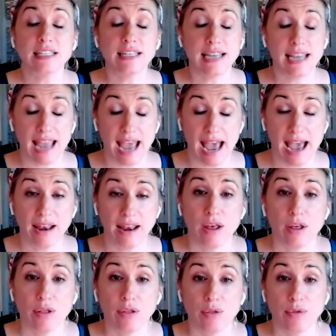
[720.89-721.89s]
to get
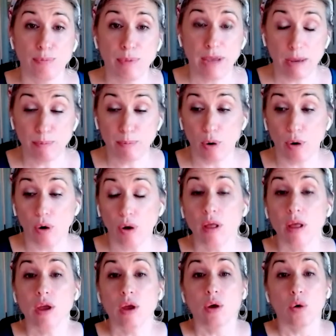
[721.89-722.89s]
people
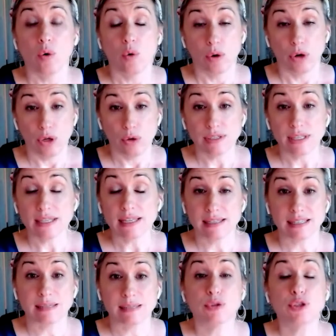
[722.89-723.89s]
who are using the
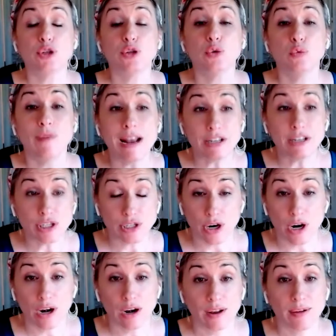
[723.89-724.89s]
system to
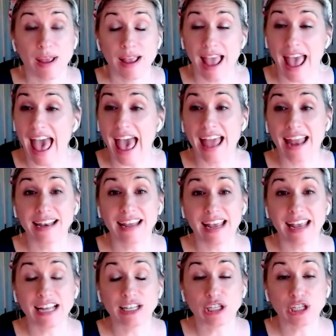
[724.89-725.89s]
register. And
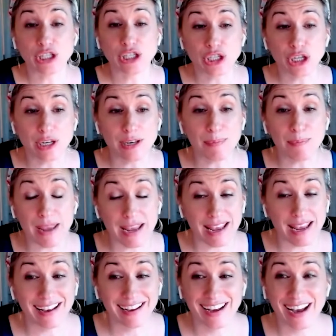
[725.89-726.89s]
it shouldn't
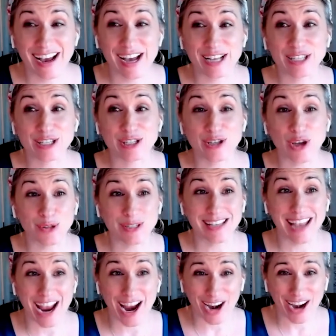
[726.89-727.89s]
be so
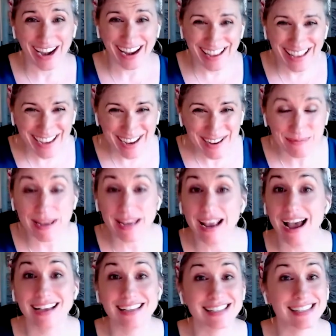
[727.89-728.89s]
scary,
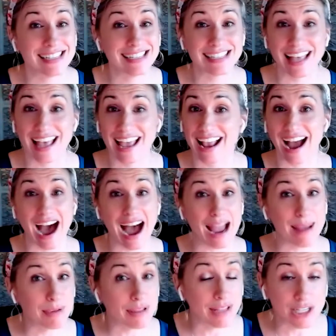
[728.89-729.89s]
because it's like,
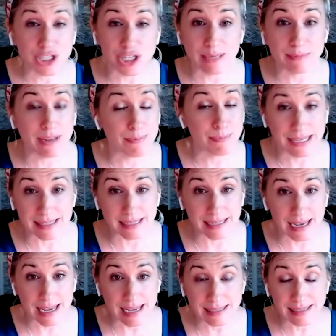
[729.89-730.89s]
I'm a legitimate
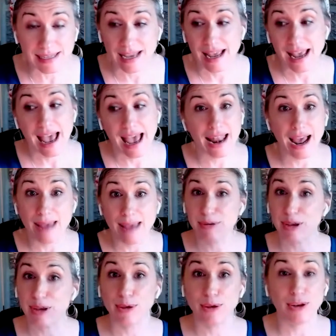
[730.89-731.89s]
business and I'm
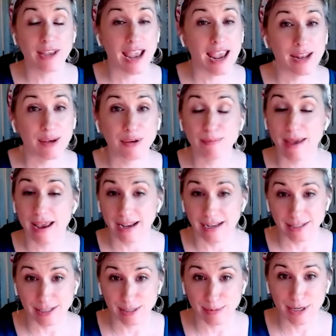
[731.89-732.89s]
communicating with my
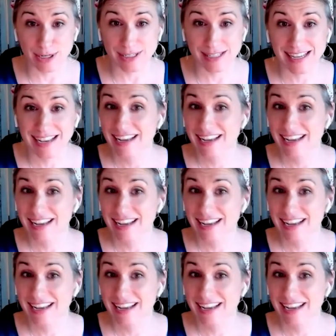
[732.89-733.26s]
customers.